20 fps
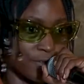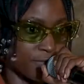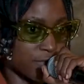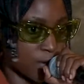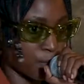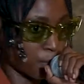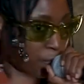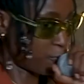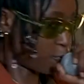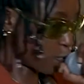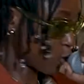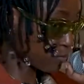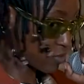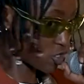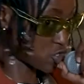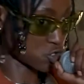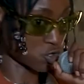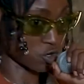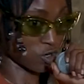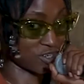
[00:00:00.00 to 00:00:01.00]
I perform the
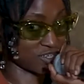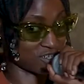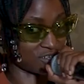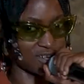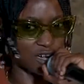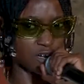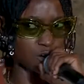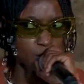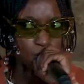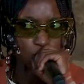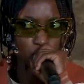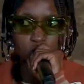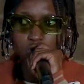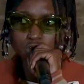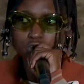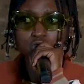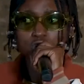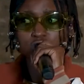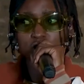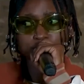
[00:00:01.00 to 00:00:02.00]
songs now, I'm gonna
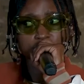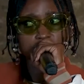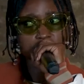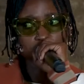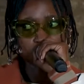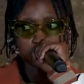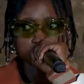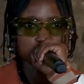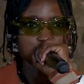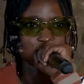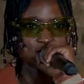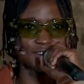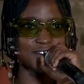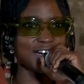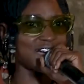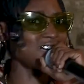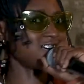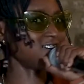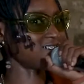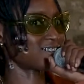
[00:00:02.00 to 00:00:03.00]
do some of the songs
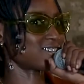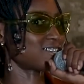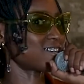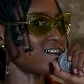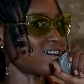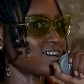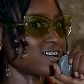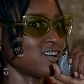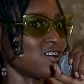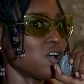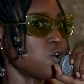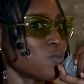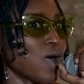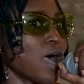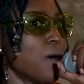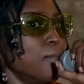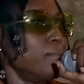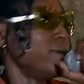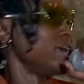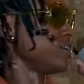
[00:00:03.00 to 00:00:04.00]
tonight. It's like I
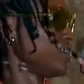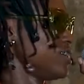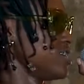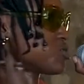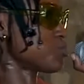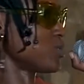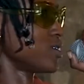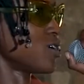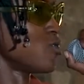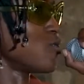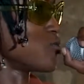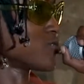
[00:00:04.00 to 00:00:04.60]
made this when I was